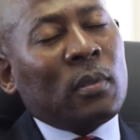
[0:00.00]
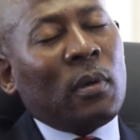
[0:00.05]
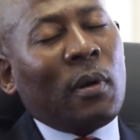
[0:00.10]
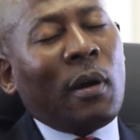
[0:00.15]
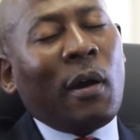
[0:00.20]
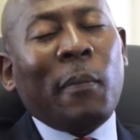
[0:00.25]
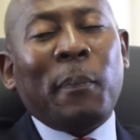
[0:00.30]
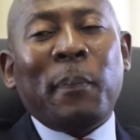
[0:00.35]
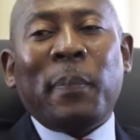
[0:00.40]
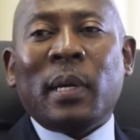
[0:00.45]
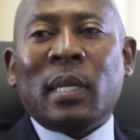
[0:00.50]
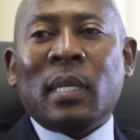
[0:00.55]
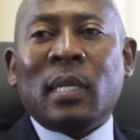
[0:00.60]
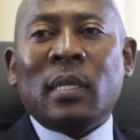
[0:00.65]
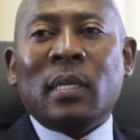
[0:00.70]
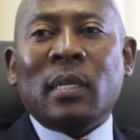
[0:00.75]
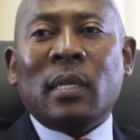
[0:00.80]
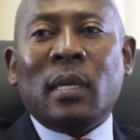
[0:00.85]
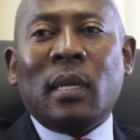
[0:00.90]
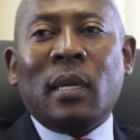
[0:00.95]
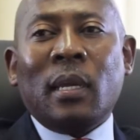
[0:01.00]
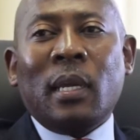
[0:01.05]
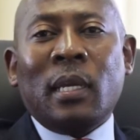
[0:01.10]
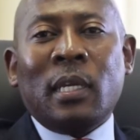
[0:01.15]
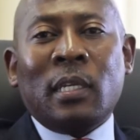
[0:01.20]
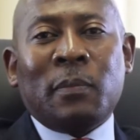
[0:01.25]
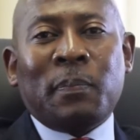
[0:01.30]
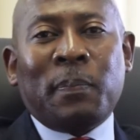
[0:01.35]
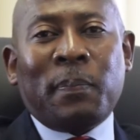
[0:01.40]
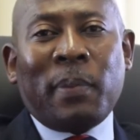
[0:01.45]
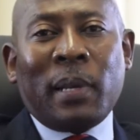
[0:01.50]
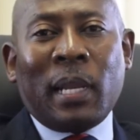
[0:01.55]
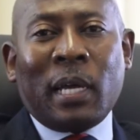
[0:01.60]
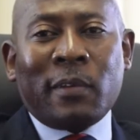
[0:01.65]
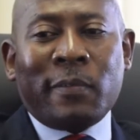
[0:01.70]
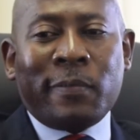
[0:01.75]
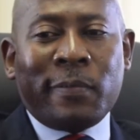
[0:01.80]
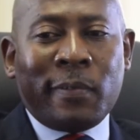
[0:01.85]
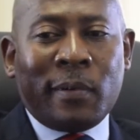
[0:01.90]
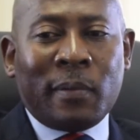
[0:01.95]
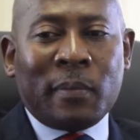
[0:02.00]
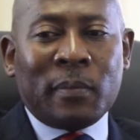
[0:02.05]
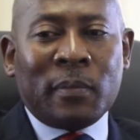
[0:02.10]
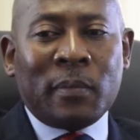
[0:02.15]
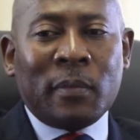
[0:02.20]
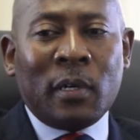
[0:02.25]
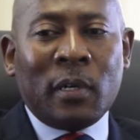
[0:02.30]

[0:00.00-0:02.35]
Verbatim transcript: open a platform